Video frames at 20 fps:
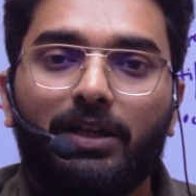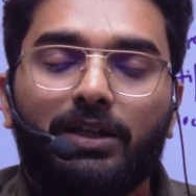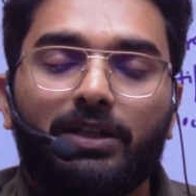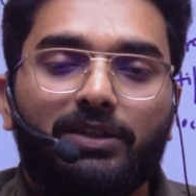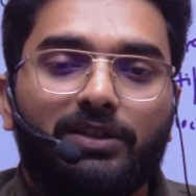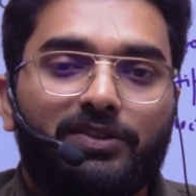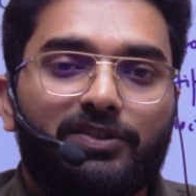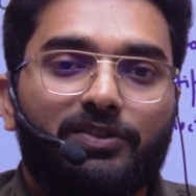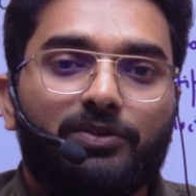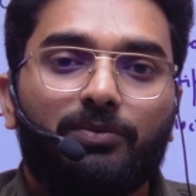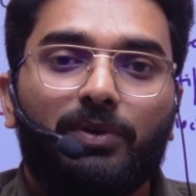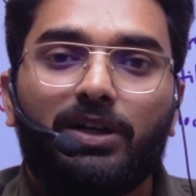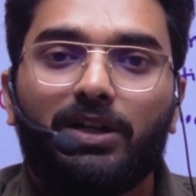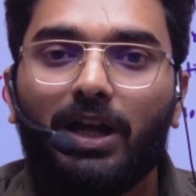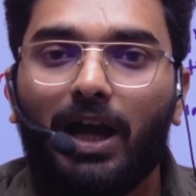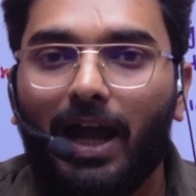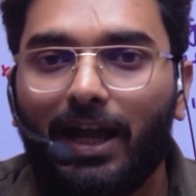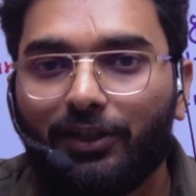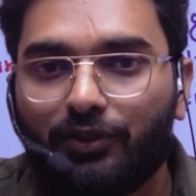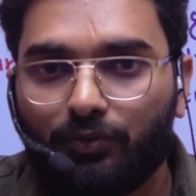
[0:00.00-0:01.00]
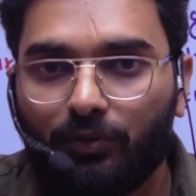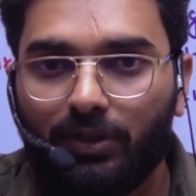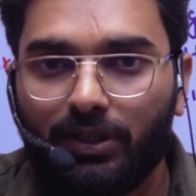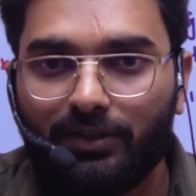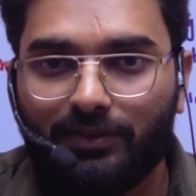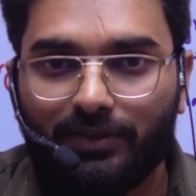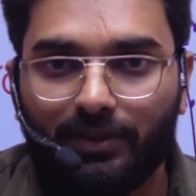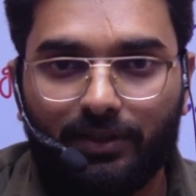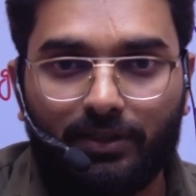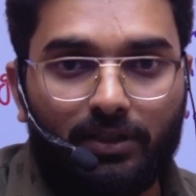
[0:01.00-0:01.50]
This is what the
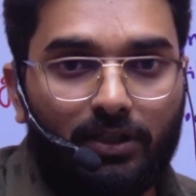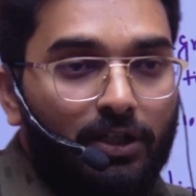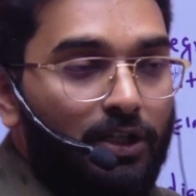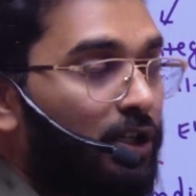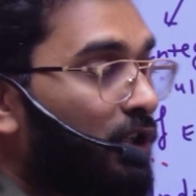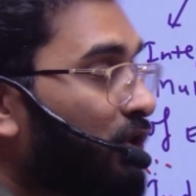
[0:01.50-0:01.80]
isolation. So